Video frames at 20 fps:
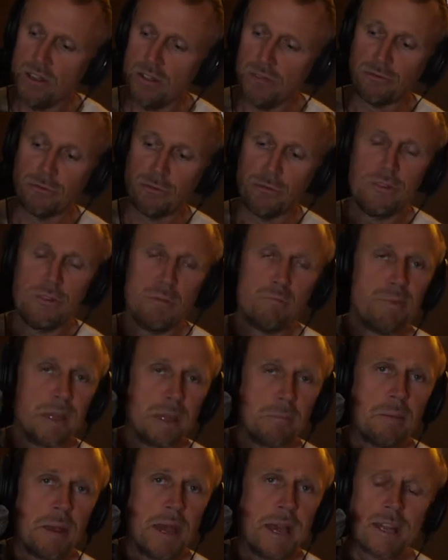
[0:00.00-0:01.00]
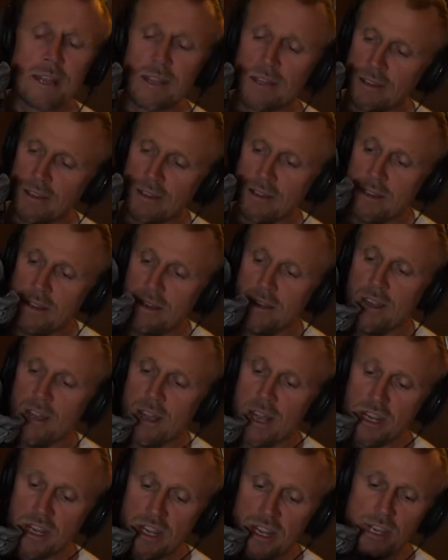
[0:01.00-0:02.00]
through the backpack
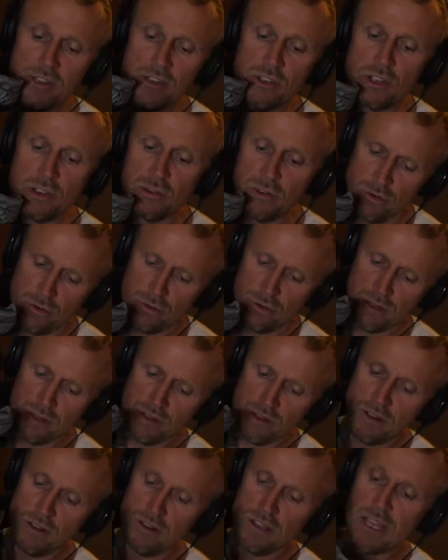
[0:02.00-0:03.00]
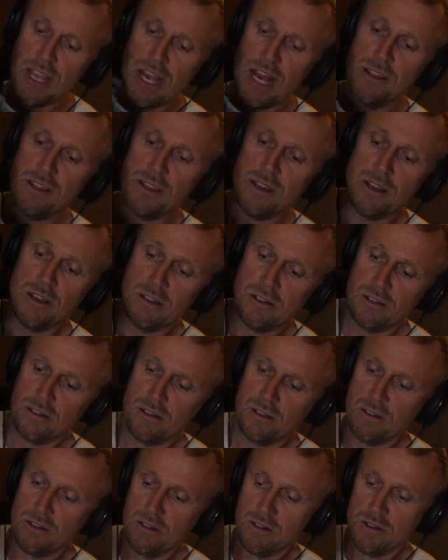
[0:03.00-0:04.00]
and into the other
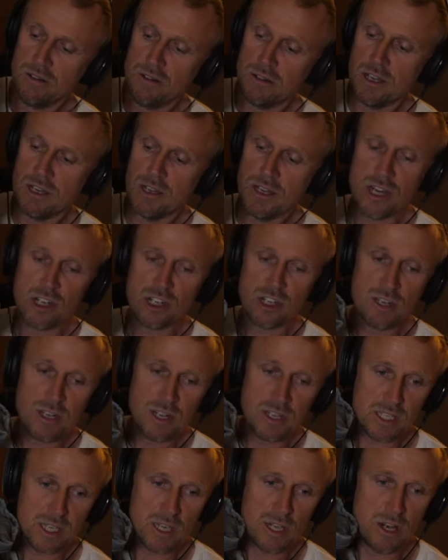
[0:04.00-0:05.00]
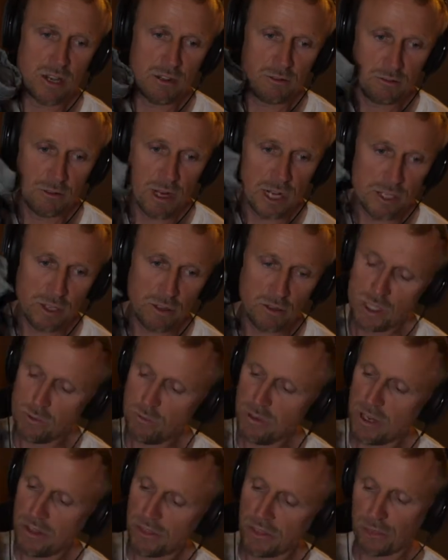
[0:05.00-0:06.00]
connection here. So you got, I told
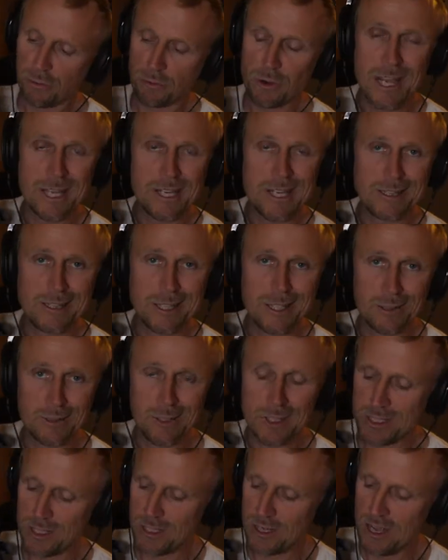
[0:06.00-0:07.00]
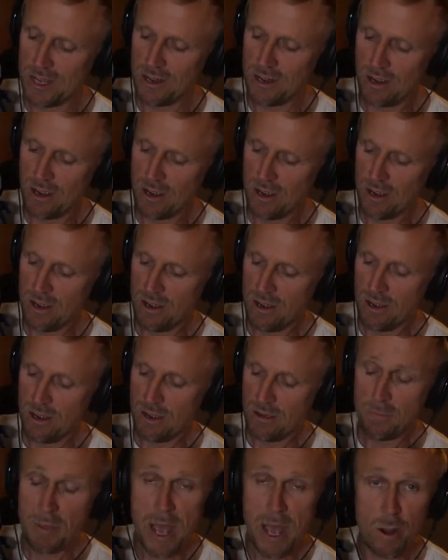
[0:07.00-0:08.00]
you we got three connectors on this side:
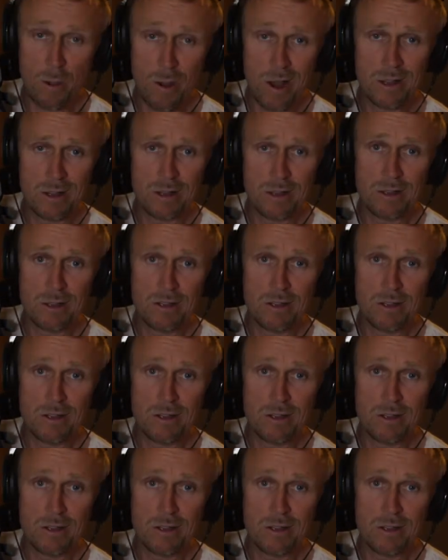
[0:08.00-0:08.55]
power,